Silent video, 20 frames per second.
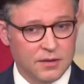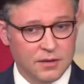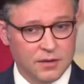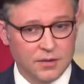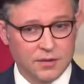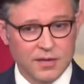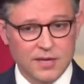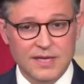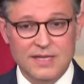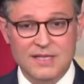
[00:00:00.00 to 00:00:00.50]

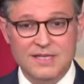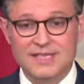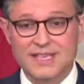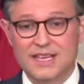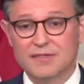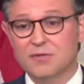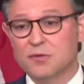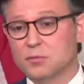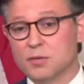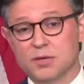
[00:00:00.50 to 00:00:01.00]
Alone, it has
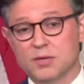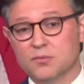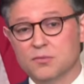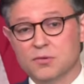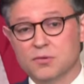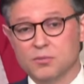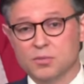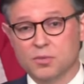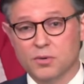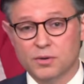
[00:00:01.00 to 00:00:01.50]
never been
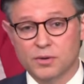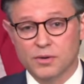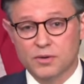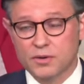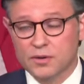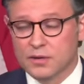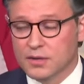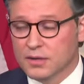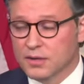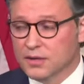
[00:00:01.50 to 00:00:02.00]
more
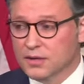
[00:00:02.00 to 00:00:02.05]
important